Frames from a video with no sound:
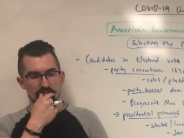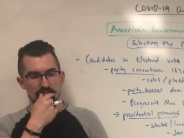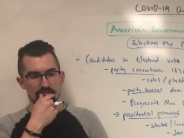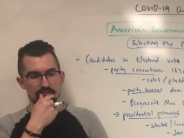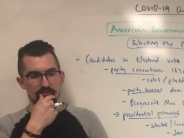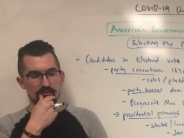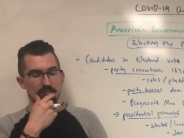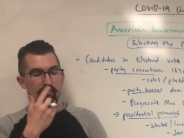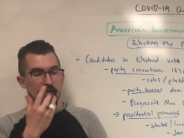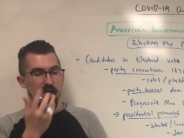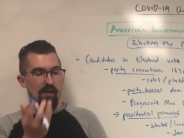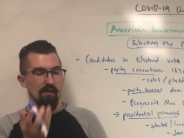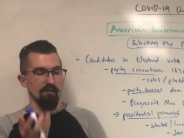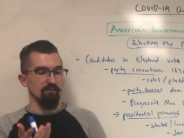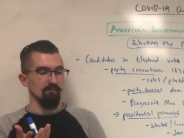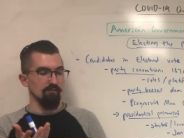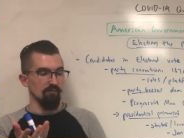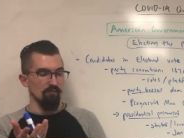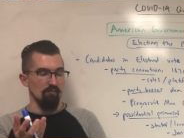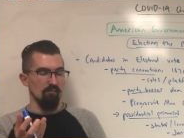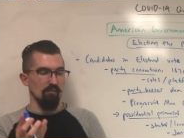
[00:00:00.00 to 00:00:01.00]
Joe Biden,
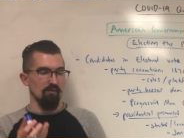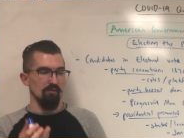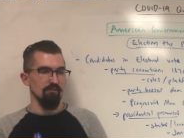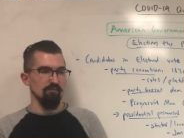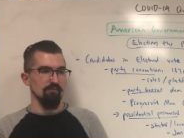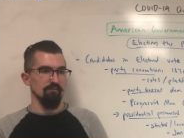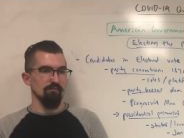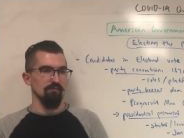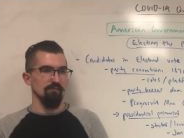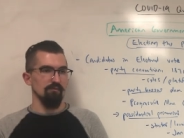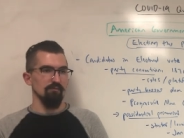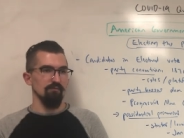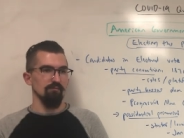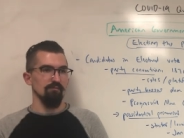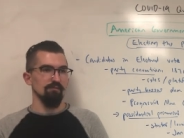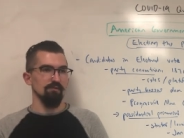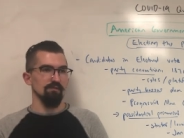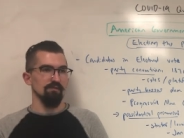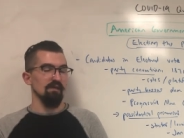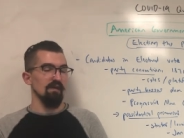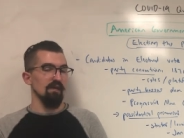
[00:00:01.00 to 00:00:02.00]
who
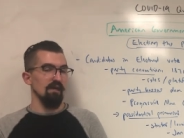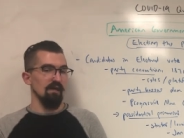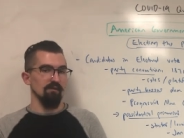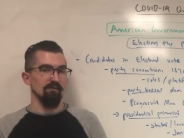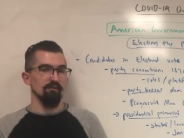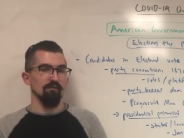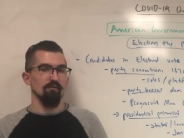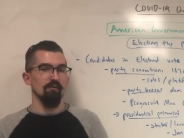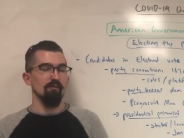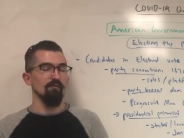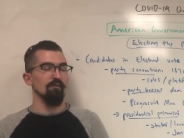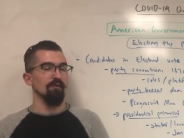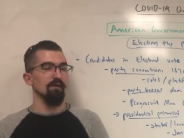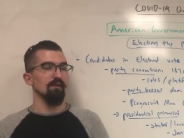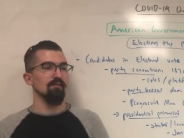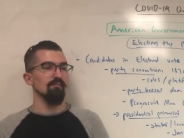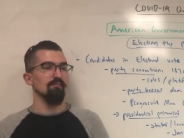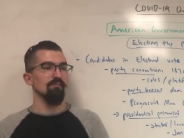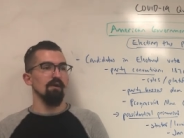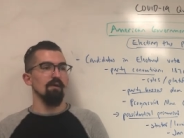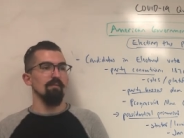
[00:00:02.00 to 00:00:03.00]
is ahead currently in
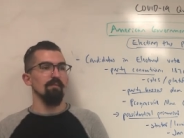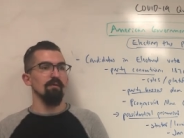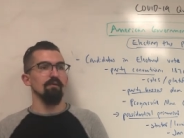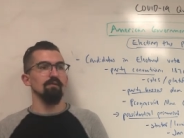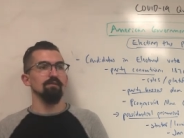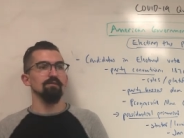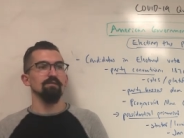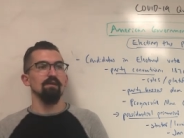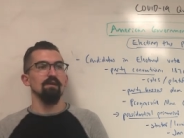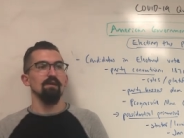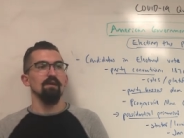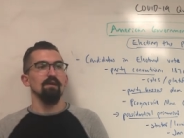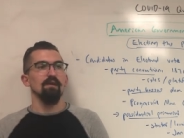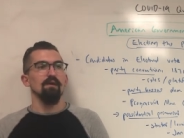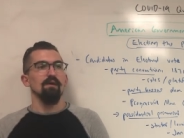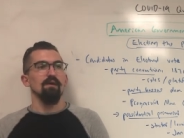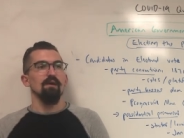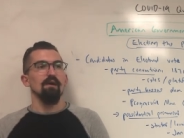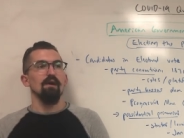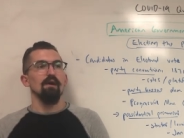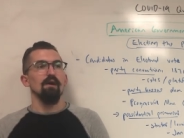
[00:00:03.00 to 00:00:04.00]
the primaries.
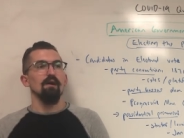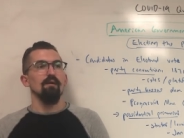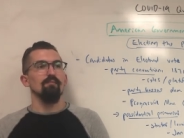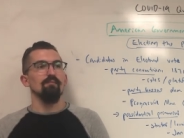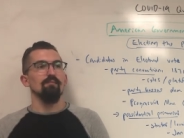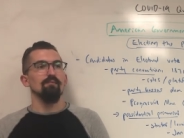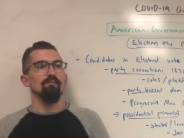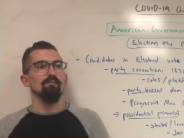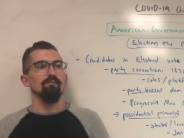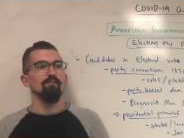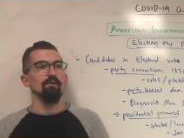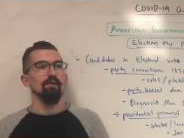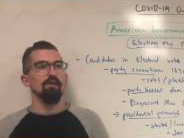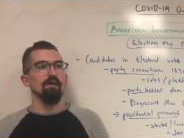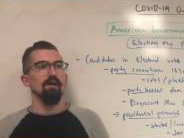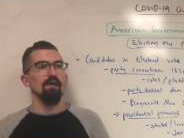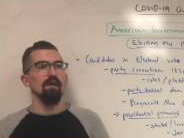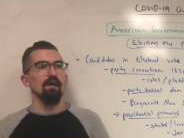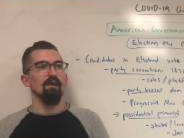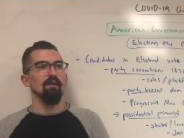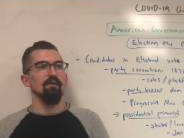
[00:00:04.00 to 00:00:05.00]
We
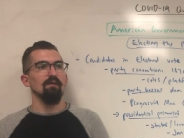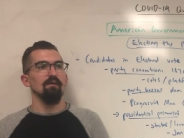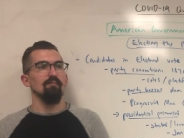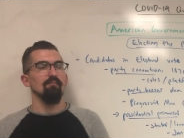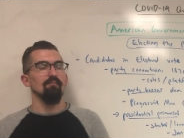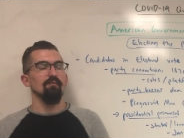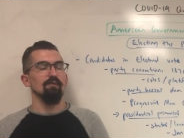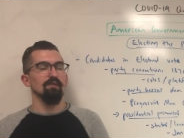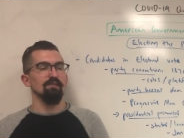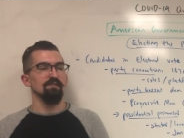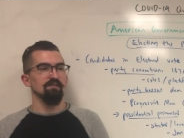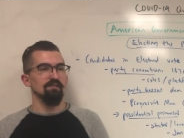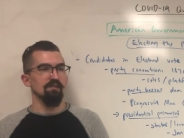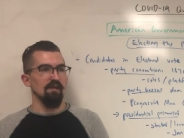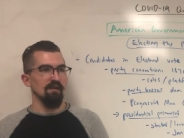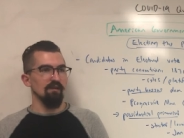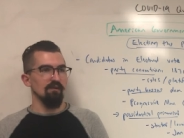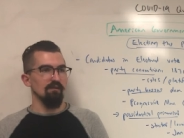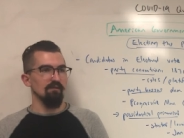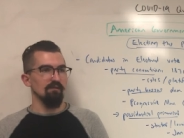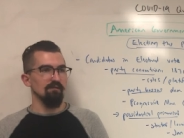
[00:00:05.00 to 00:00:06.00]
had Bernie
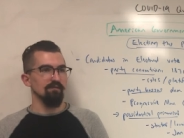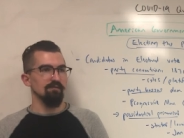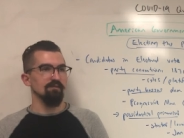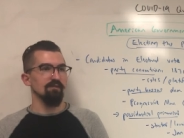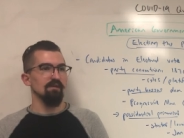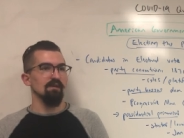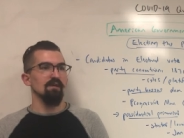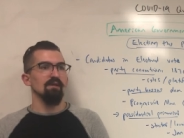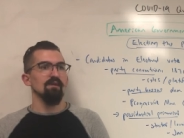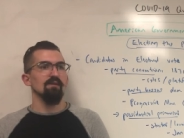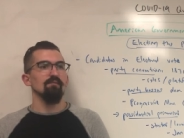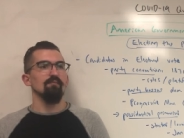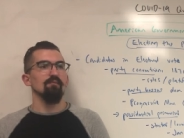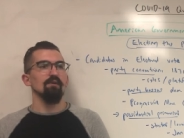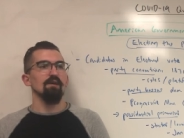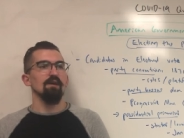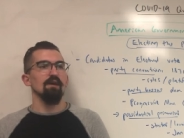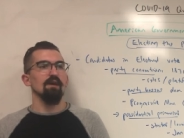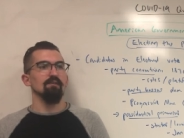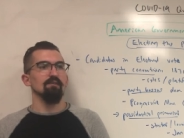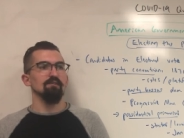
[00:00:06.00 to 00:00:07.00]
Sanders, we
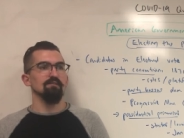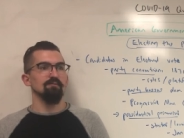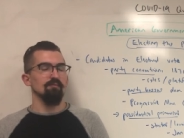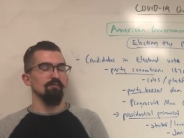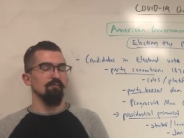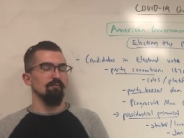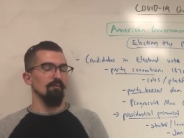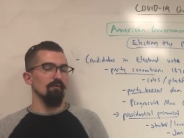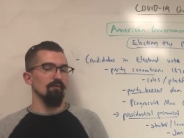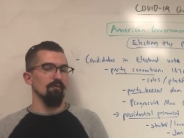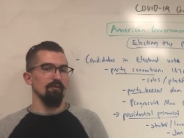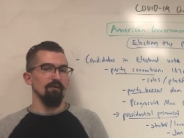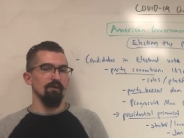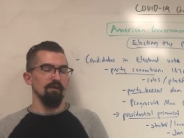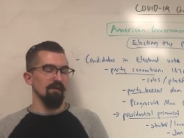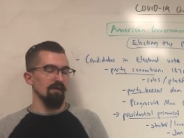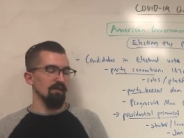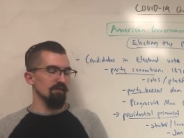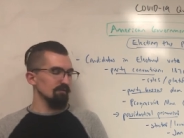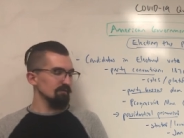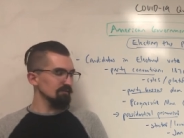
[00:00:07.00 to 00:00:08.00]
had Elizabeth Warren
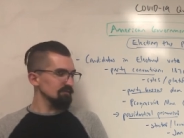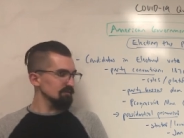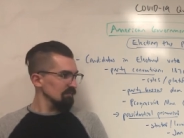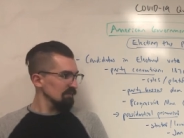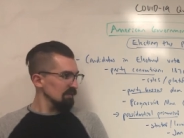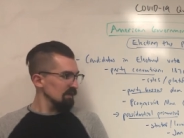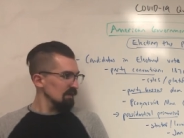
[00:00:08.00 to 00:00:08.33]
and others.